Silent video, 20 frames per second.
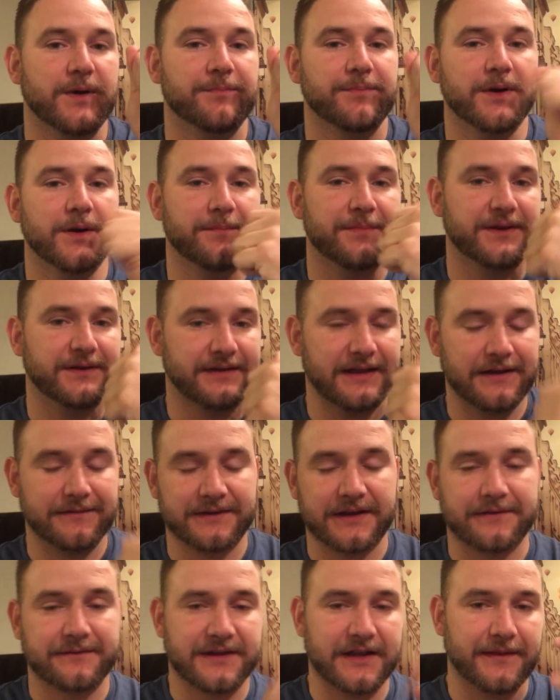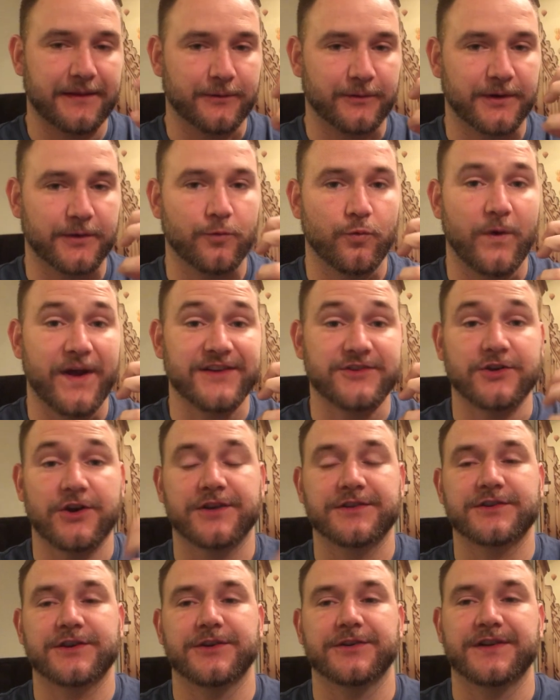up, up, and down, down, down. They really wedge
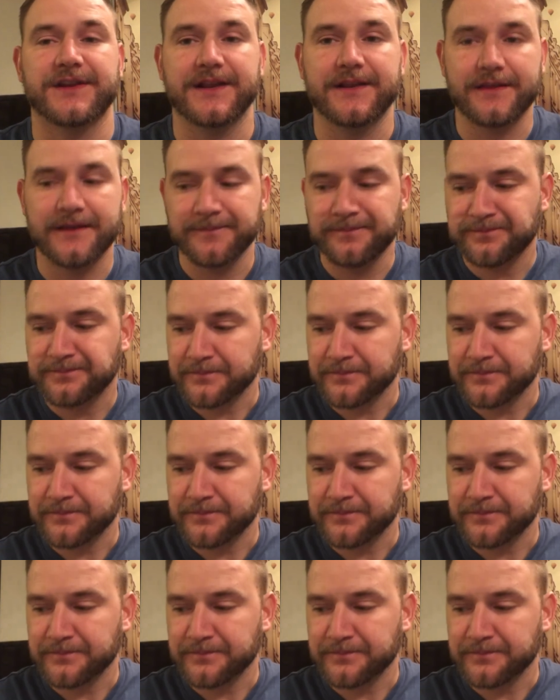onto your teeth.